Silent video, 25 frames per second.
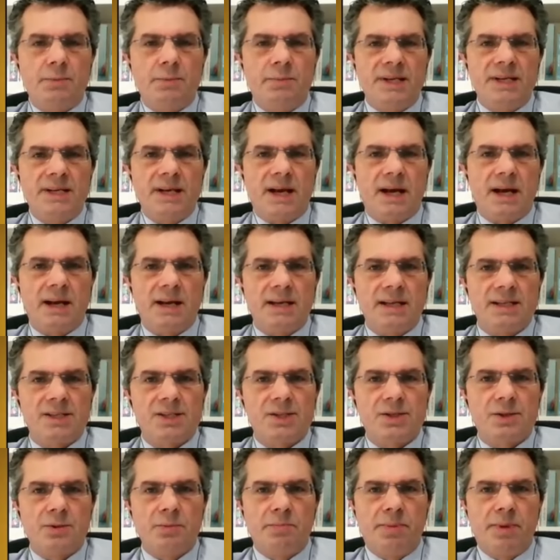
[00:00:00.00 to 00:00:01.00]
done is
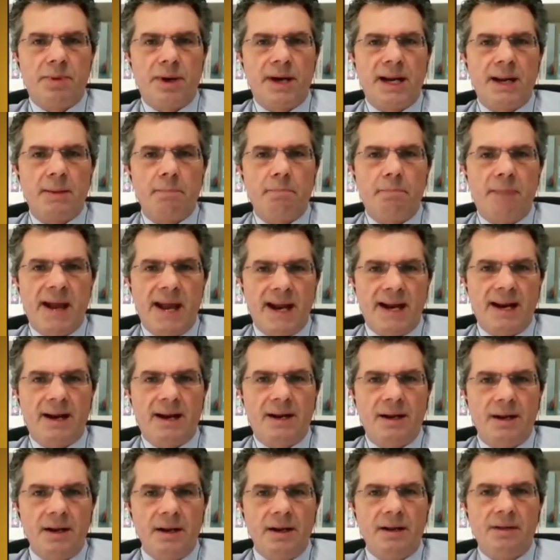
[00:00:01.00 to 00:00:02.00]
to bring back
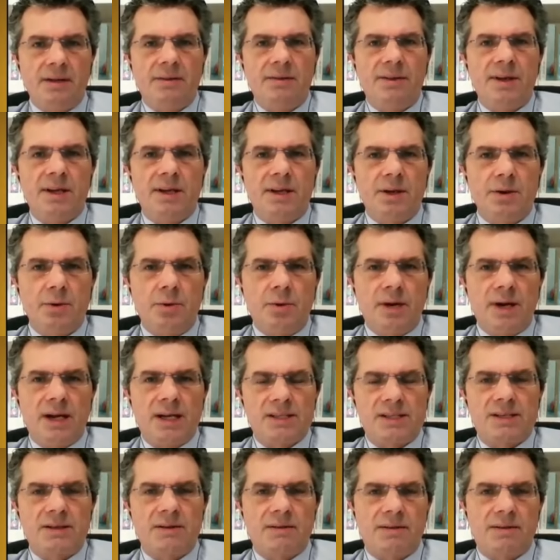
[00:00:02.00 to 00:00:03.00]
the
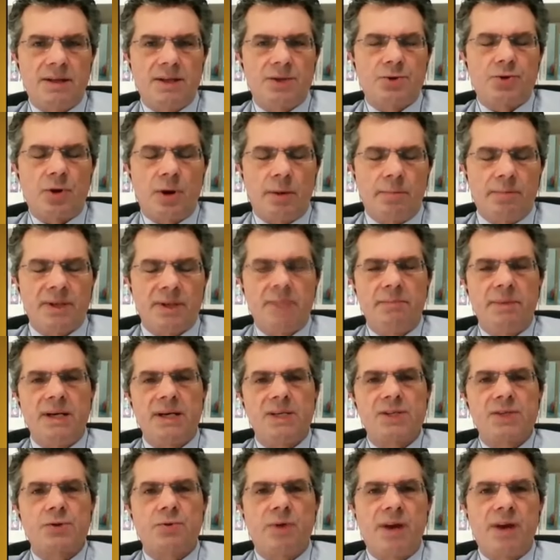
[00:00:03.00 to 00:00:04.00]
U.S., the Trump
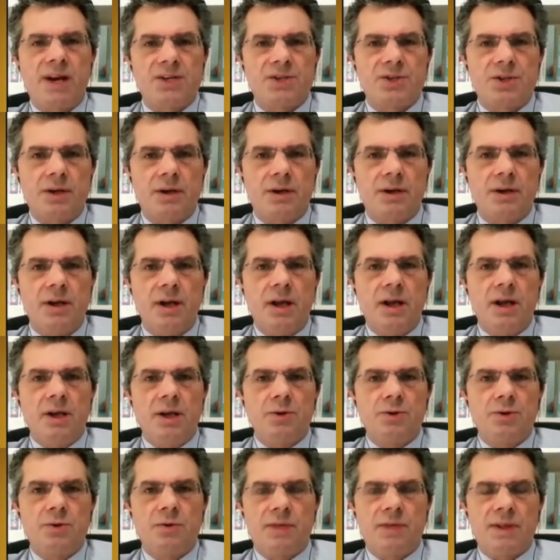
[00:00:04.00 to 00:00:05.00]
administration,
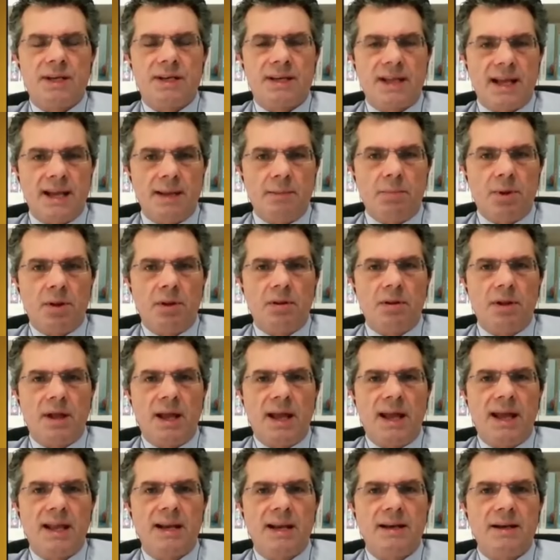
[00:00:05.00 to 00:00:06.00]
to the table
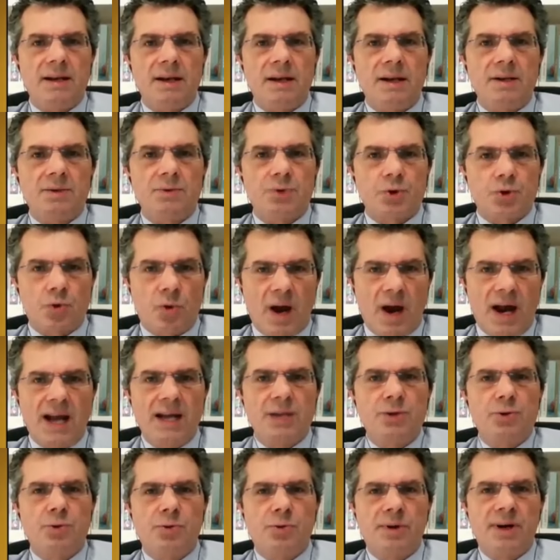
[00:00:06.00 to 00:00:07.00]
and try
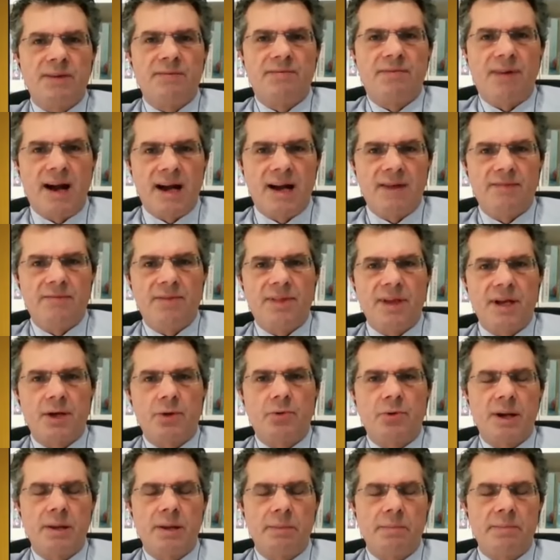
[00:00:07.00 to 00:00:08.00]
to revive the
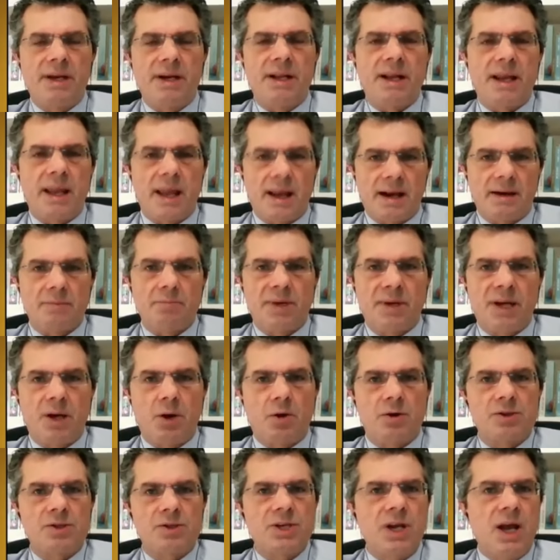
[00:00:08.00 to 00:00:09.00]
agreement again,
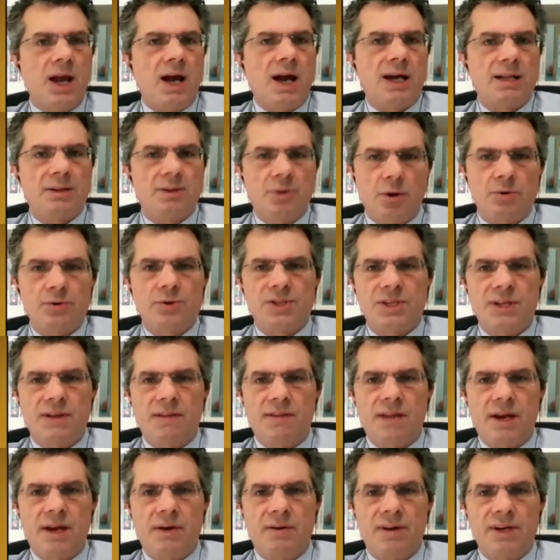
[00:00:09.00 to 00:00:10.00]
because I don't see
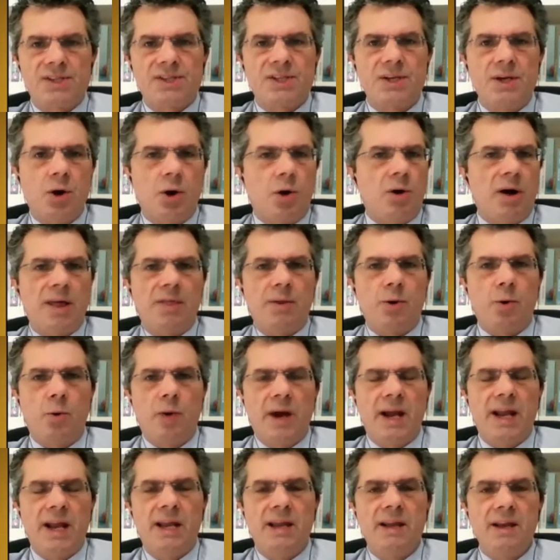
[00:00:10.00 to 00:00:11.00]
there is no other
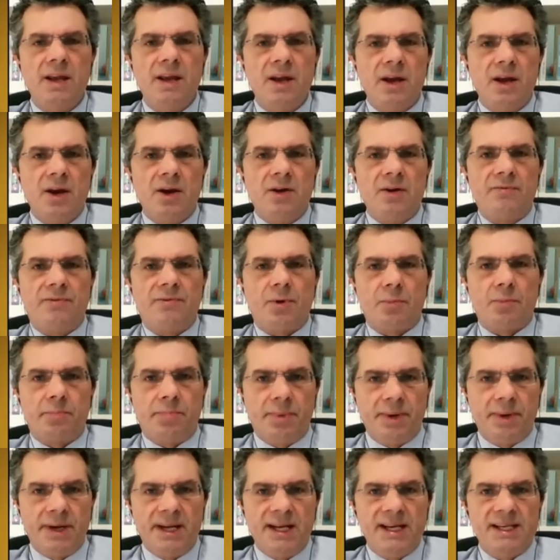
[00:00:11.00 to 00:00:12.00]
way for
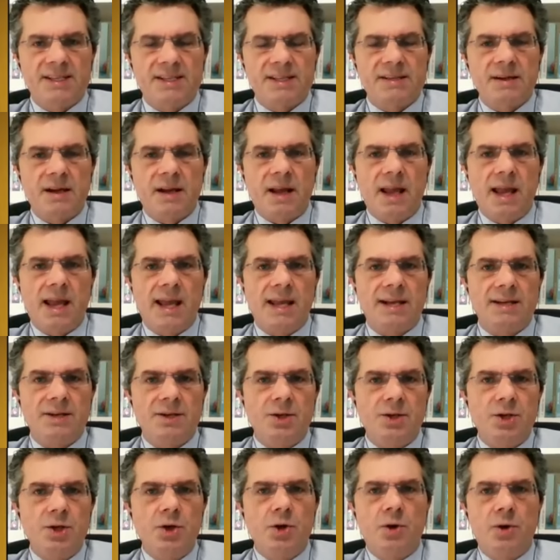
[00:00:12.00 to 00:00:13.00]
peace and
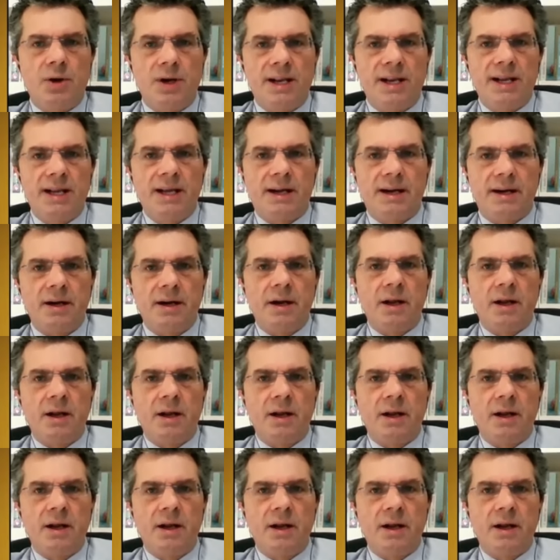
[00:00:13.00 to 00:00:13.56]
nuclear